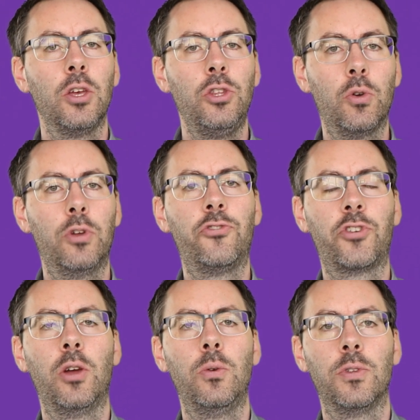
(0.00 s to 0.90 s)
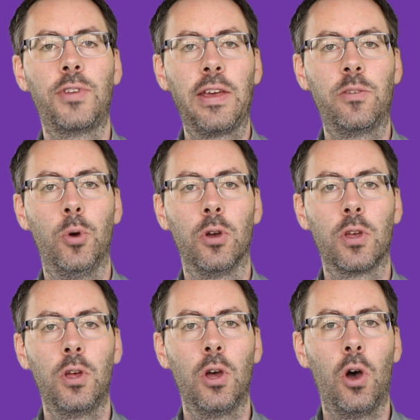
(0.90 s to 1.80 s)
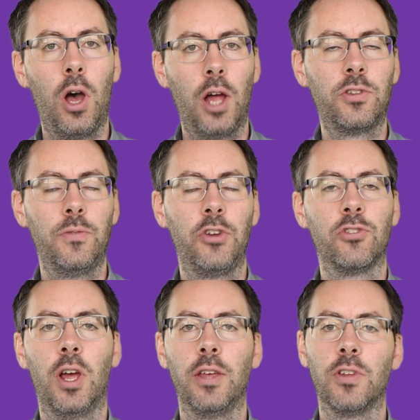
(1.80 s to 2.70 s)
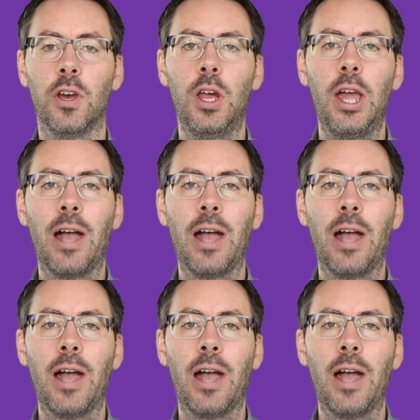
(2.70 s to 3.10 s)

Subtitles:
You can show the textbook under the visualizer